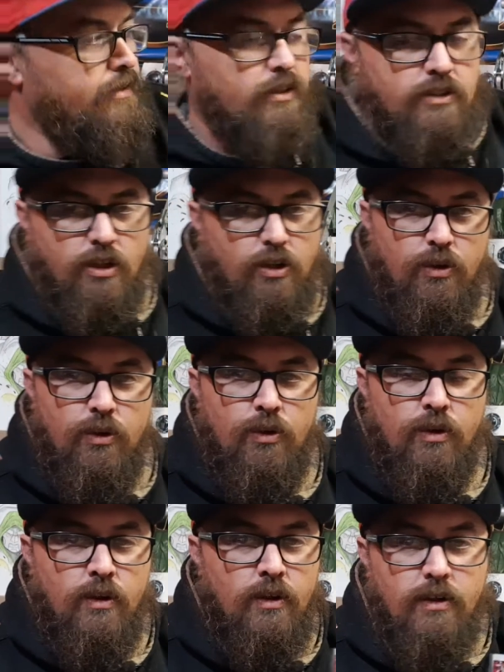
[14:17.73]
to toe,
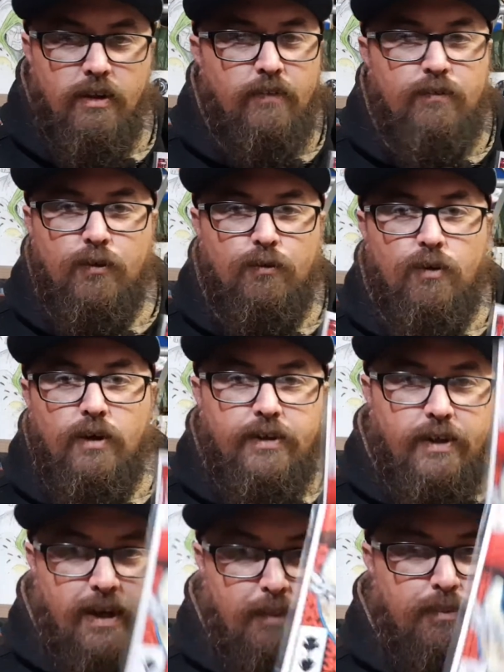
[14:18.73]
left to right,
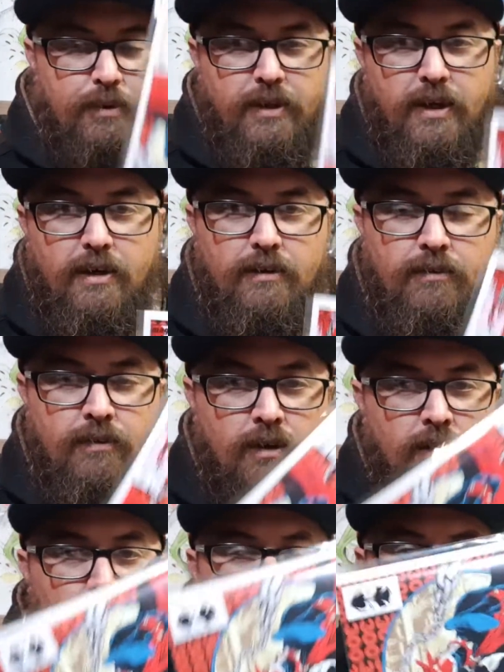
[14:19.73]
up and down,
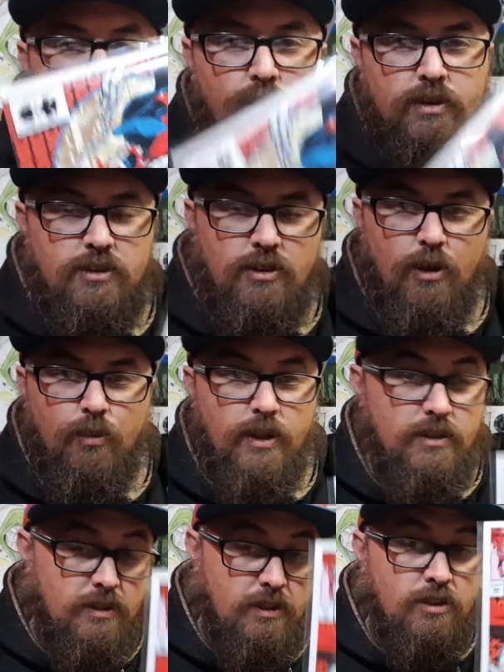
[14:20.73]
backwards,
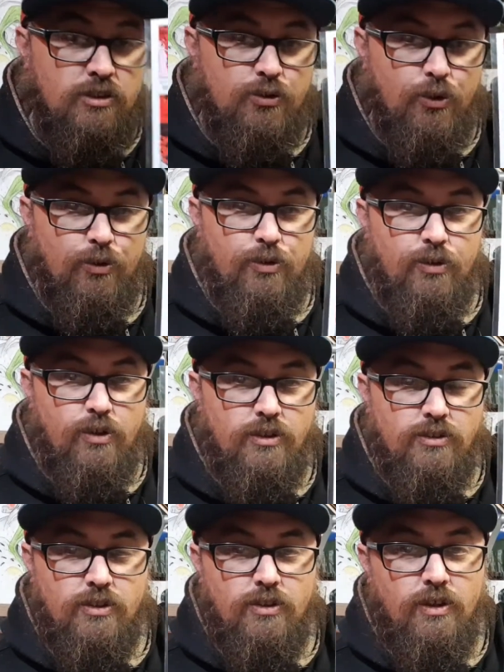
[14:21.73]
sideways.
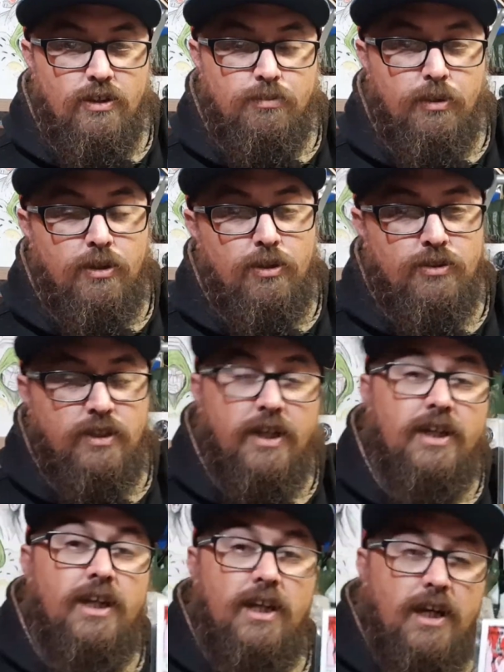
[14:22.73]
Scrutinize it, guys, because
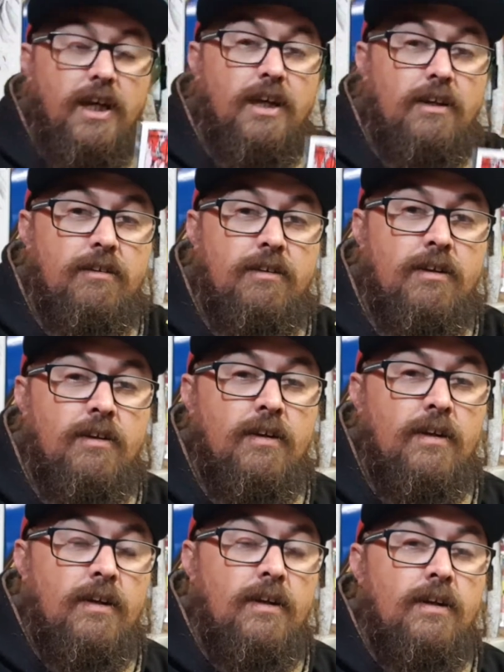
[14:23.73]
in the end
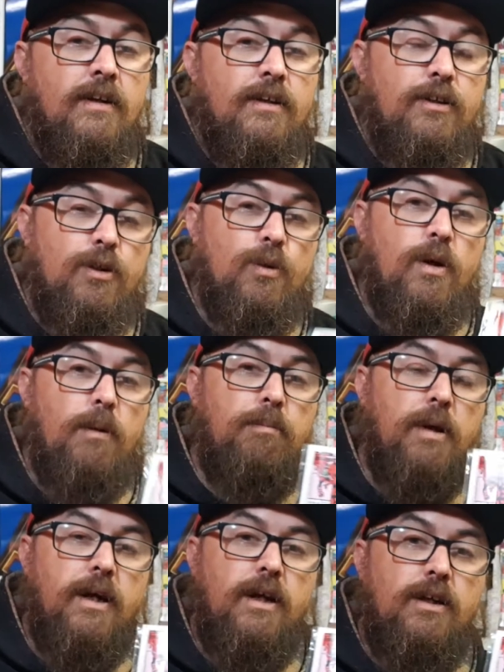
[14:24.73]
you are
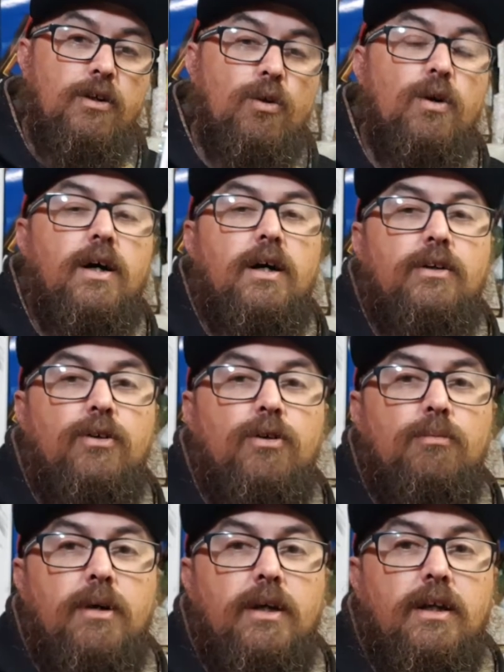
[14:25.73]
paying your
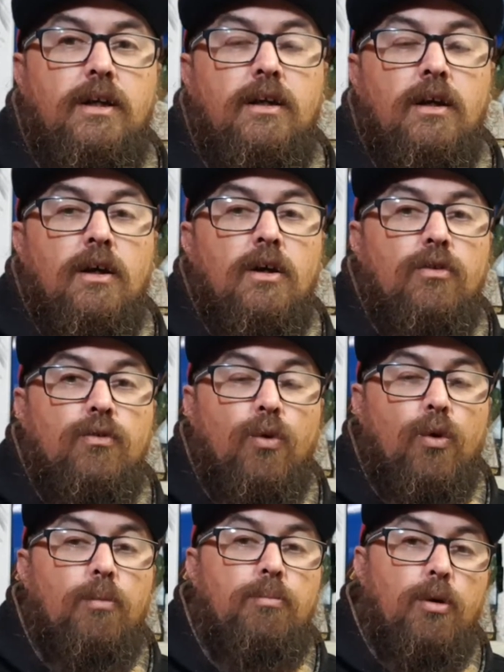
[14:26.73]
hard-earned money
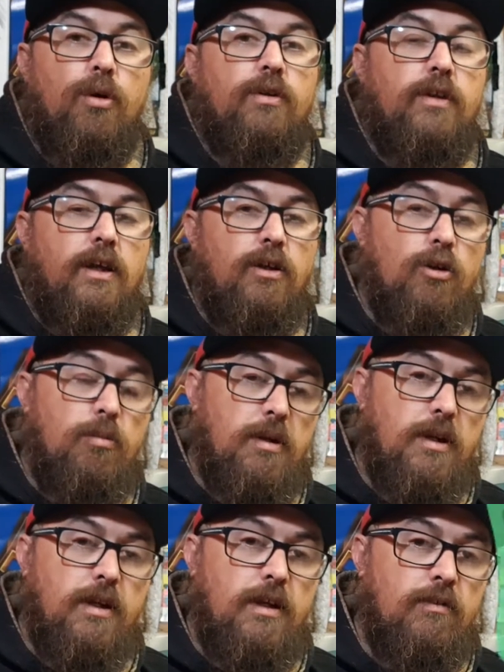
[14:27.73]
for a book that you
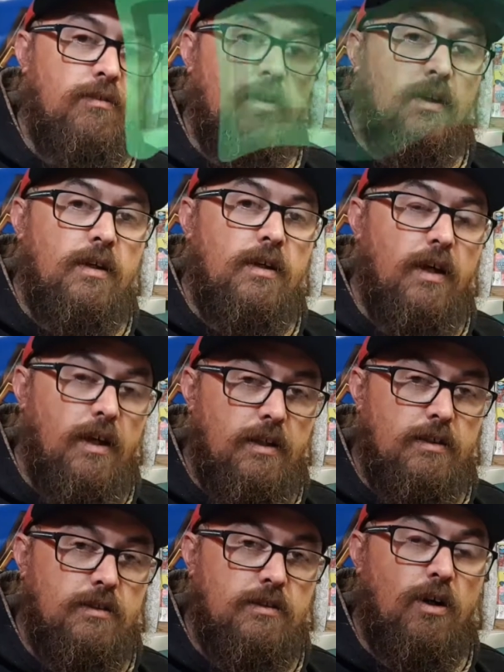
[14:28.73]
believe
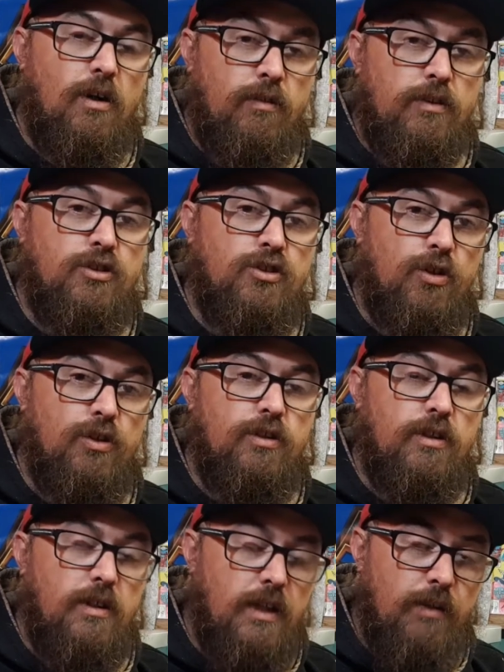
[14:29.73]
is of a
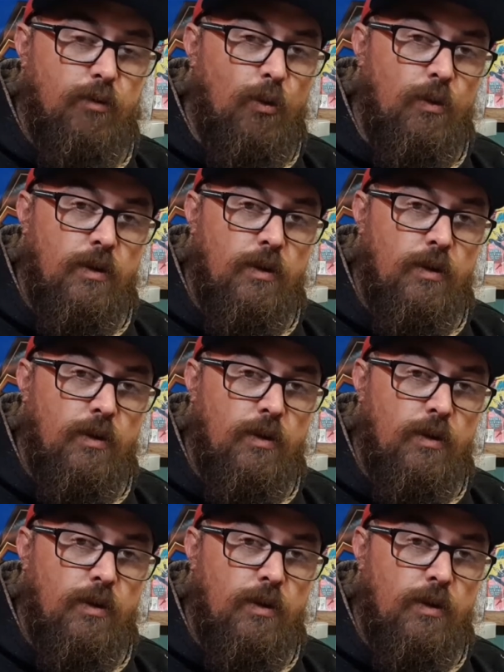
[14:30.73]
certain level,